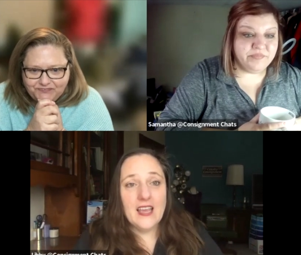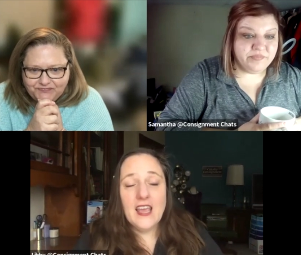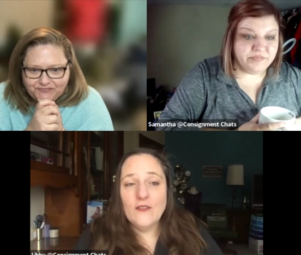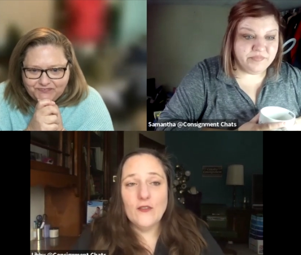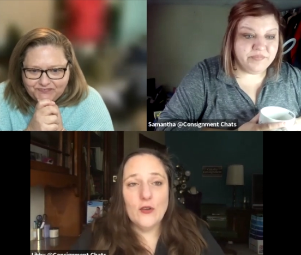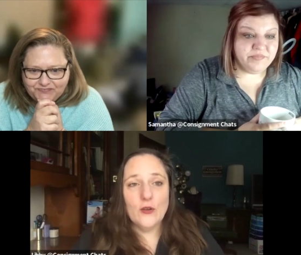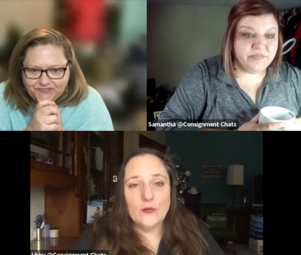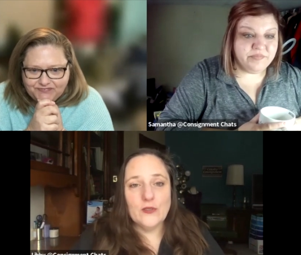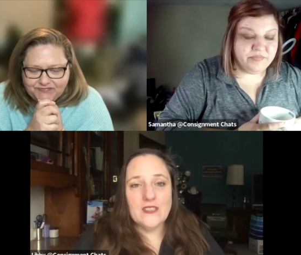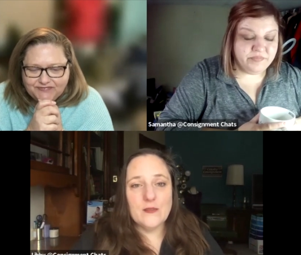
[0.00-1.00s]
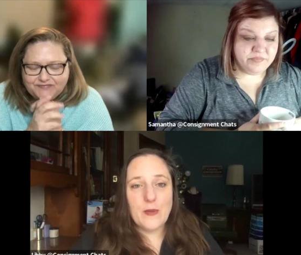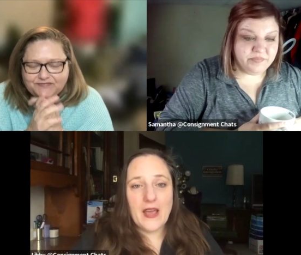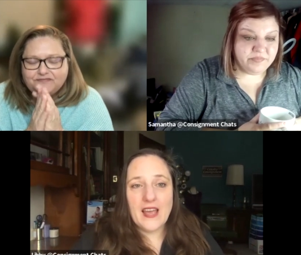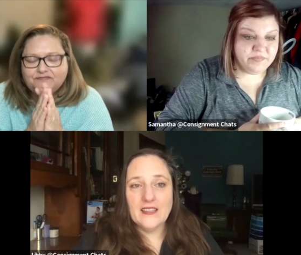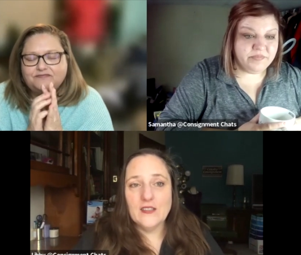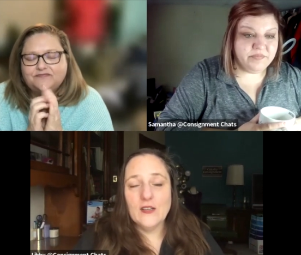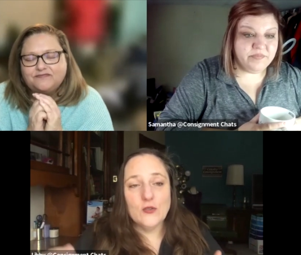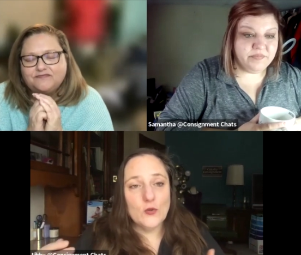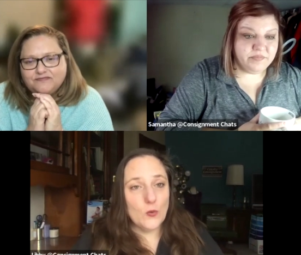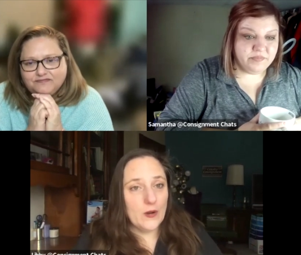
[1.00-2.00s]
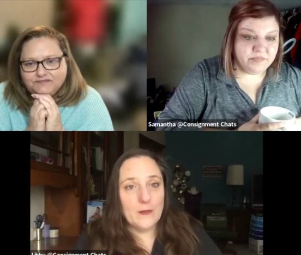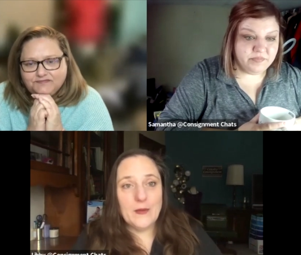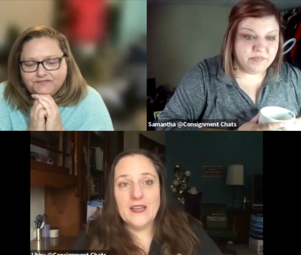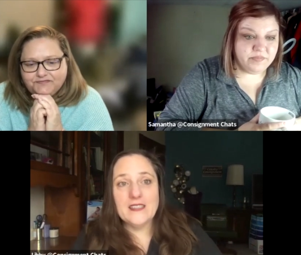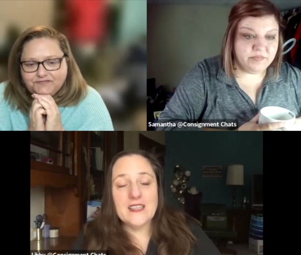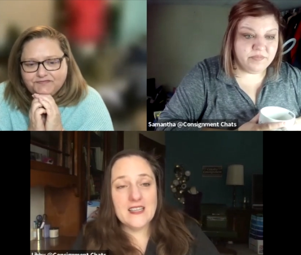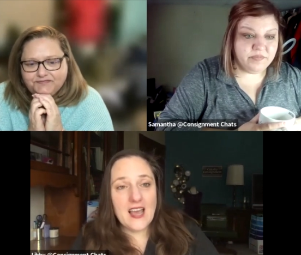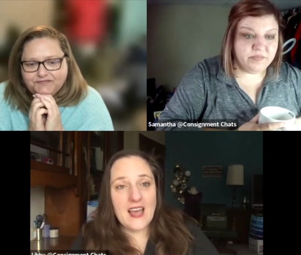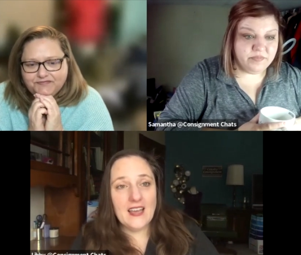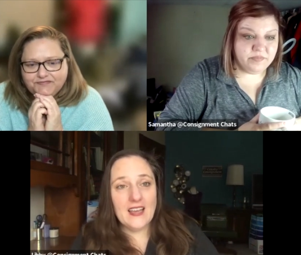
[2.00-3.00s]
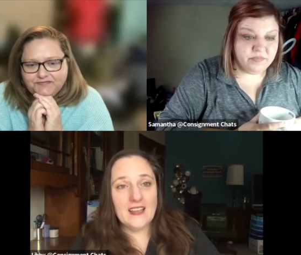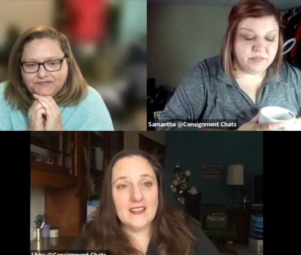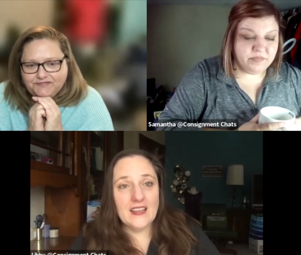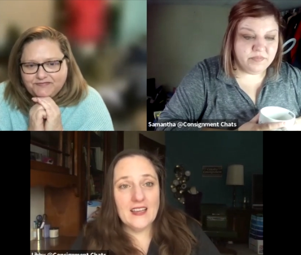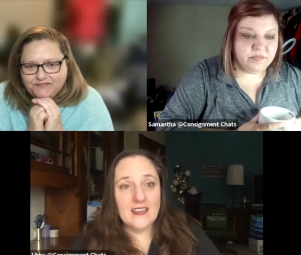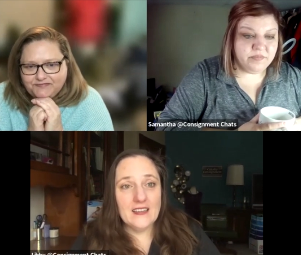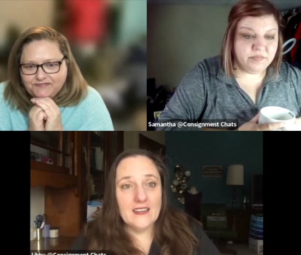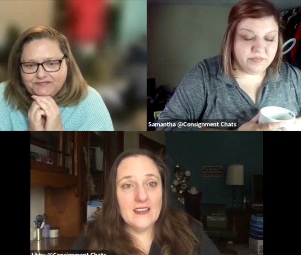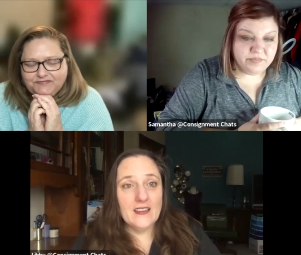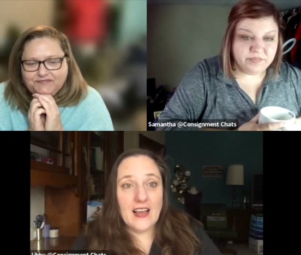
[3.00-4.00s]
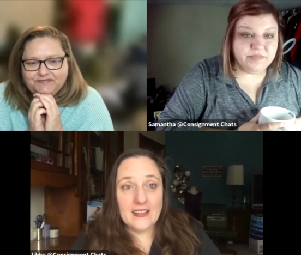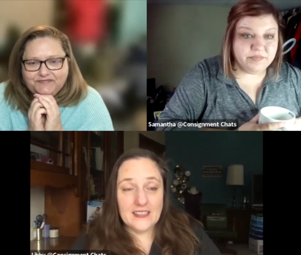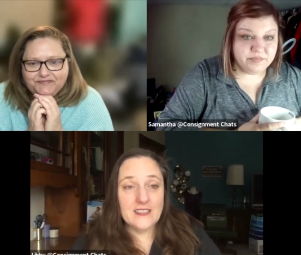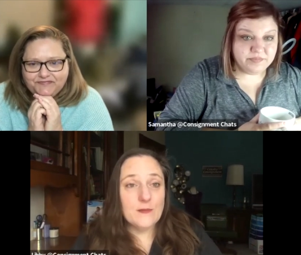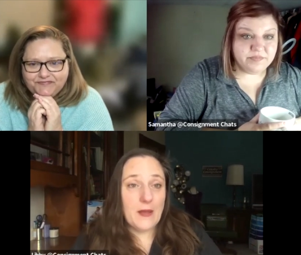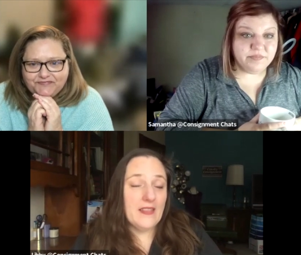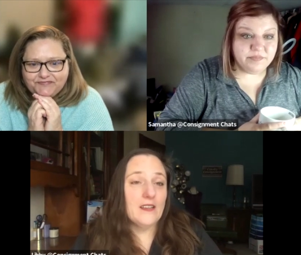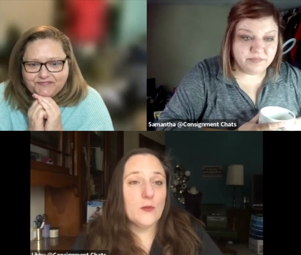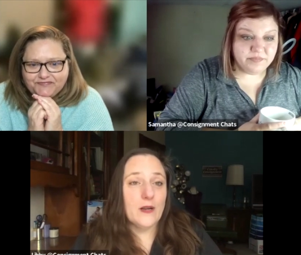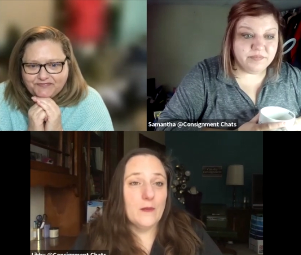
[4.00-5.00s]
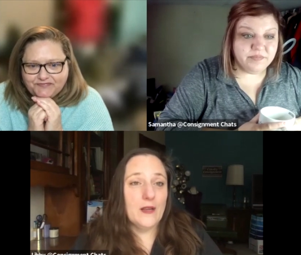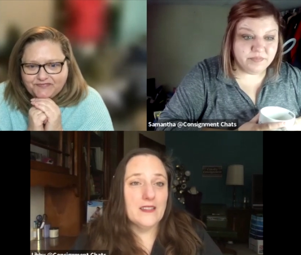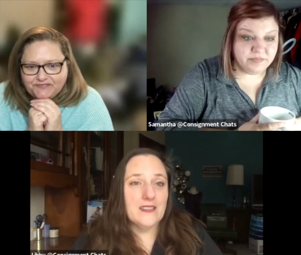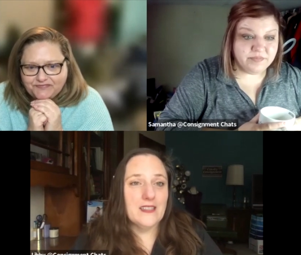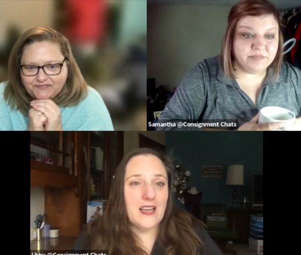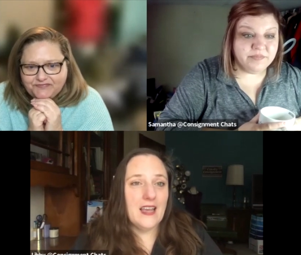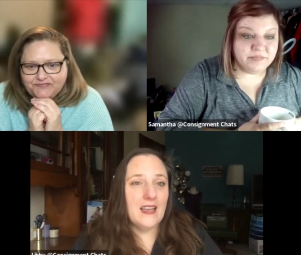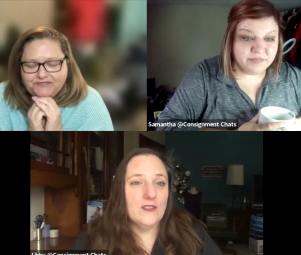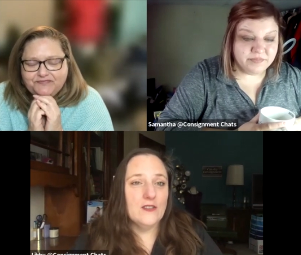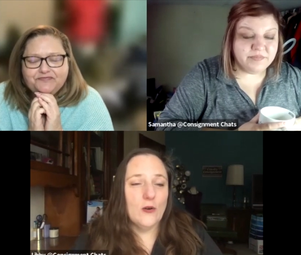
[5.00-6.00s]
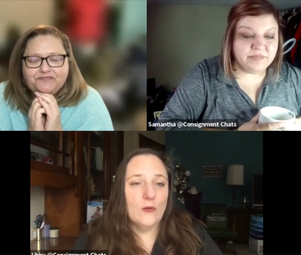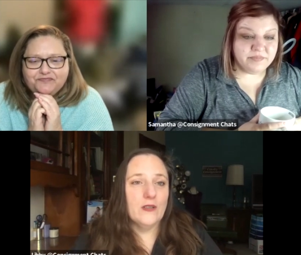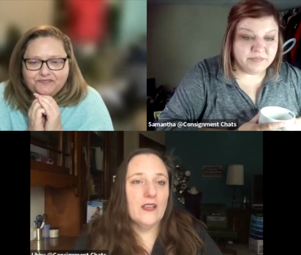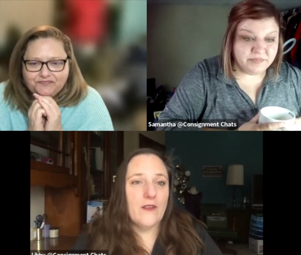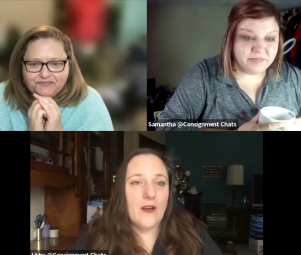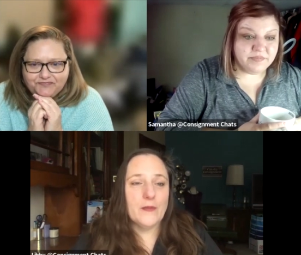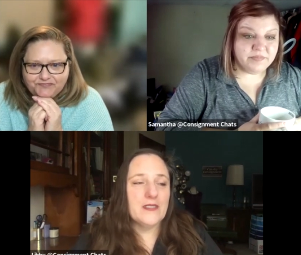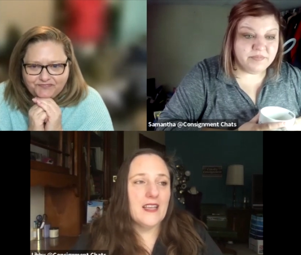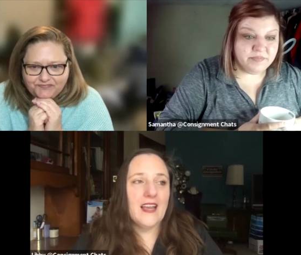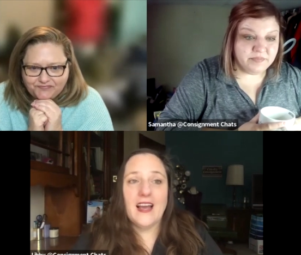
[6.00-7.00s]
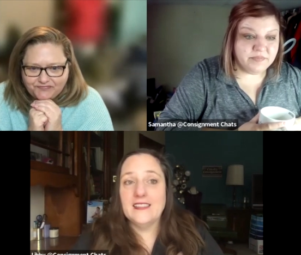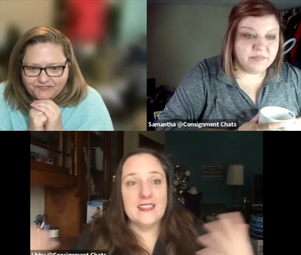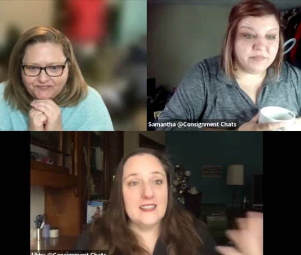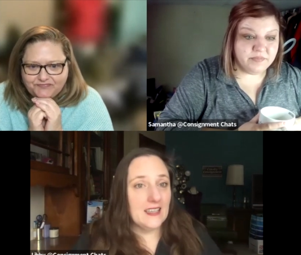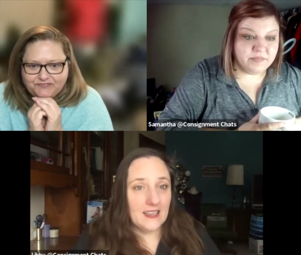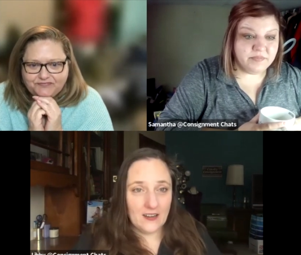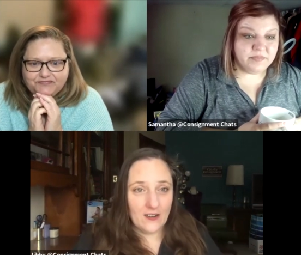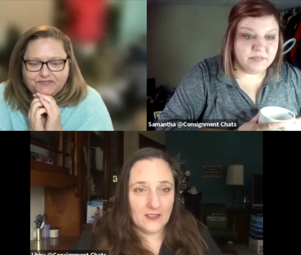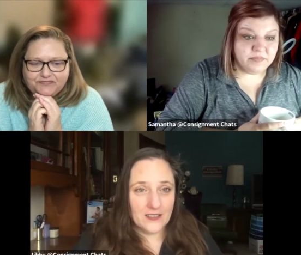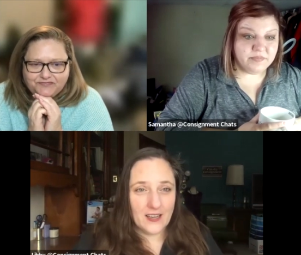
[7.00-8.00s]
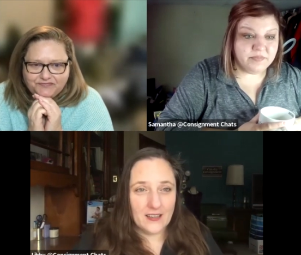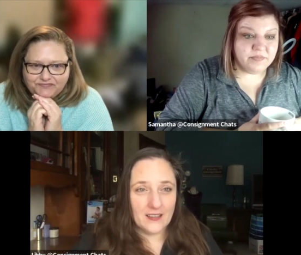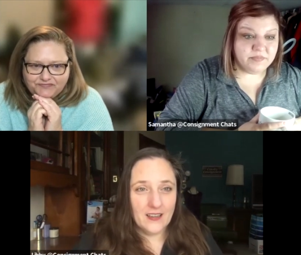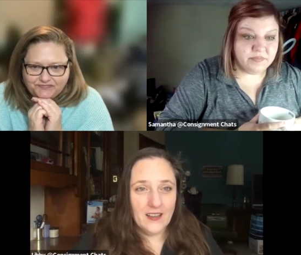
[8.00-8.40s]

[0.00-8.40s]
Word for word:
Speaker 1: If you can only spend 20 minutes a day, then at least spend that 20 minutes a day and don't give up and say, I didn't get it all done.